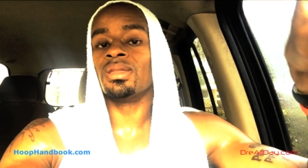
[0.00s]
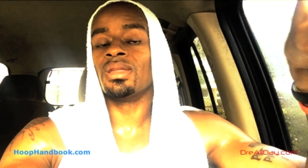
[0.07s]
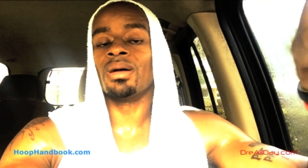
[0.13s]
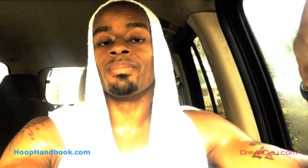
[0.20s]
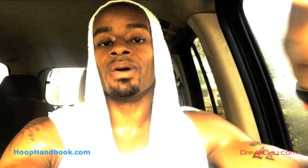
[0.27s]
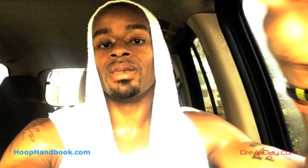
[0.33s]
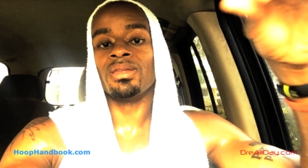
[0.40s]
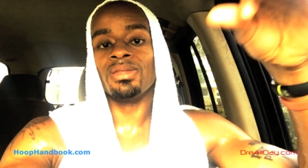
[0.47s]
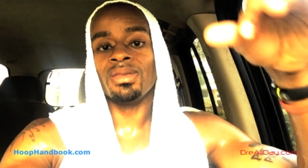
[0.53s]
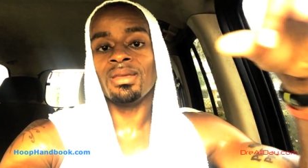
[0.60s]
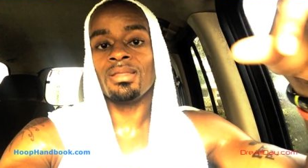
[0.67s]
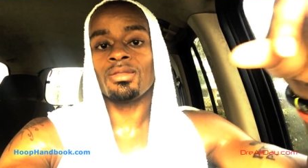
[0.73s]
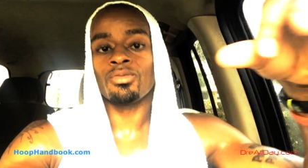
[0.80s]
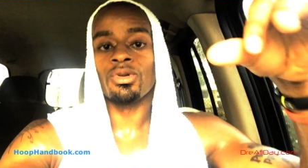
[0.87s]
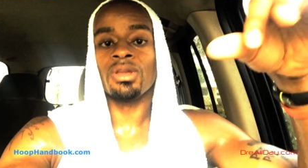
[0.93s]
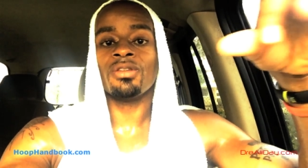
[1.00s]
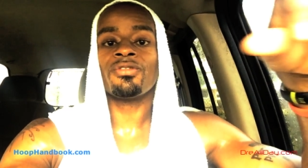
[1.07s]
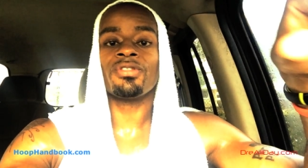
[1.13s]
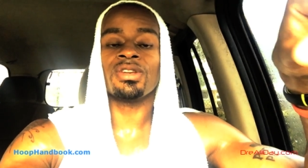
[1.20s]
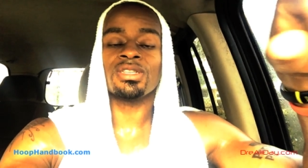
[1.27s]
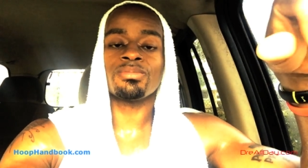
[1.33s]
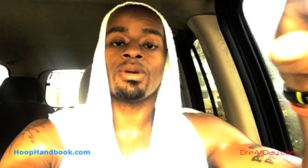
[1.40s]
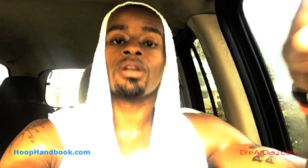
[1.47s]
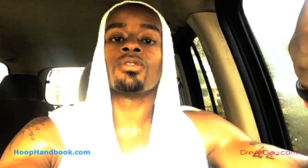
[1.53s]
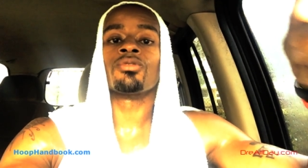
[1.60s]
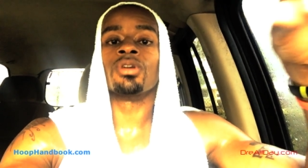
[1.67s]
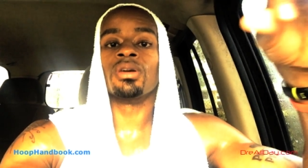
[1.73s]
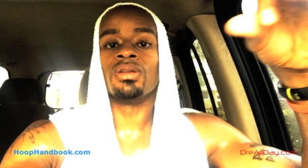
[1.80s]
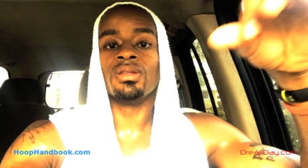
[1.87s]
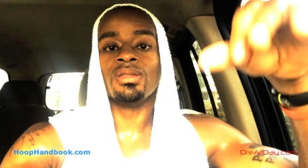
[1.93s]
ended up at a D3, finished my
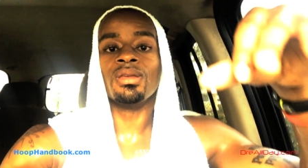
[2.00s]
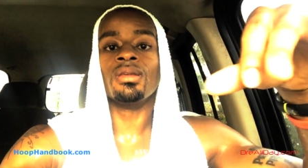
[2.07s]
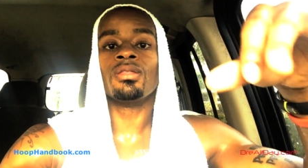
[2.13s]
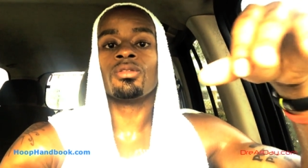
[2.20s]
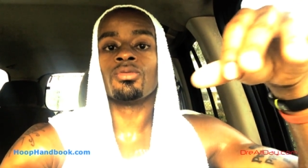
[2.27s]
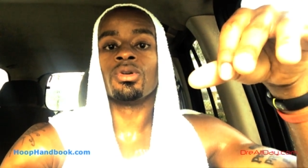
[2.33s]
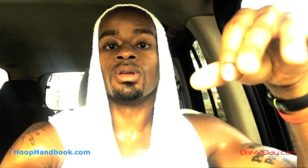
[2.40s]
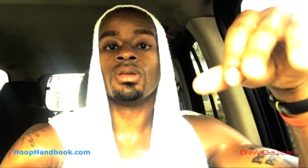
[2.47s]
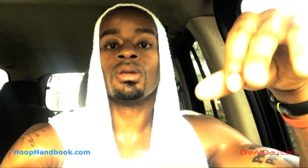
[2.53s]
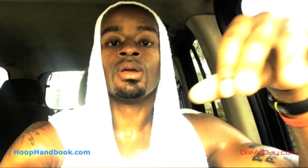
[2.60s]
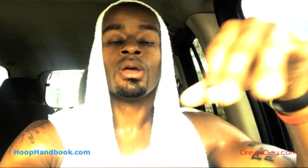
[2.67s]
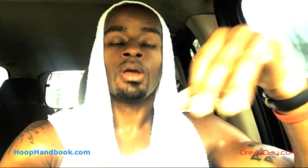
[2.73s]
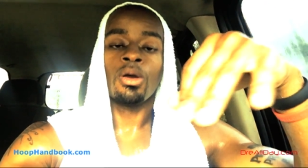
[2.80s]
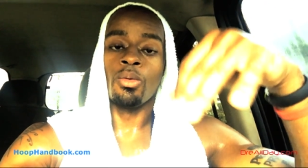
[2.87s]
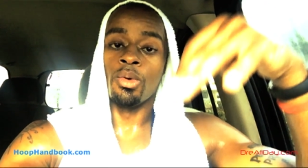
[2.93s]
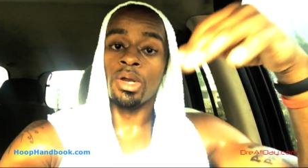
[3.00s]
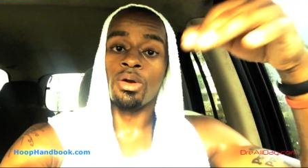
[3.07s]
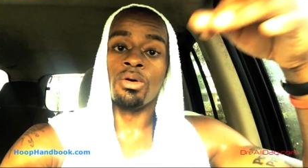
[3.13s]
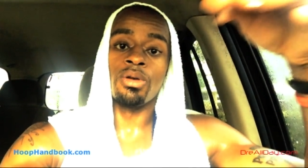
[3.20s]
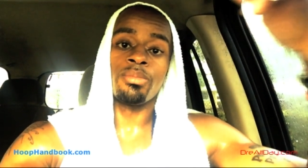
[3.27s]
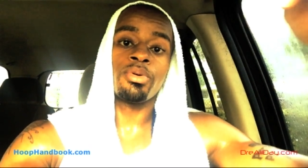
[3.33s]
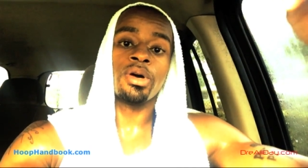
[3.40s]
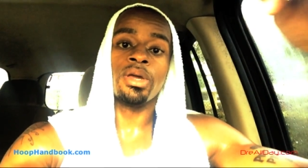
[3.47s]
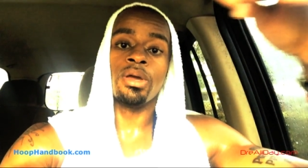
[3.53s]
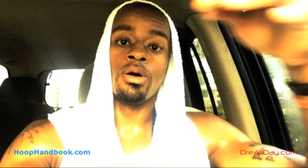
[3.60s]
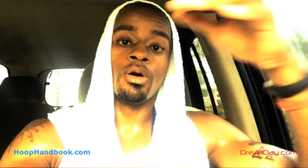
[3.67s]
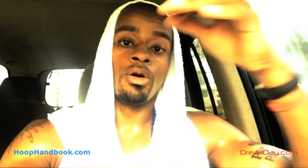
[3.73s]
career at a D3, went on to play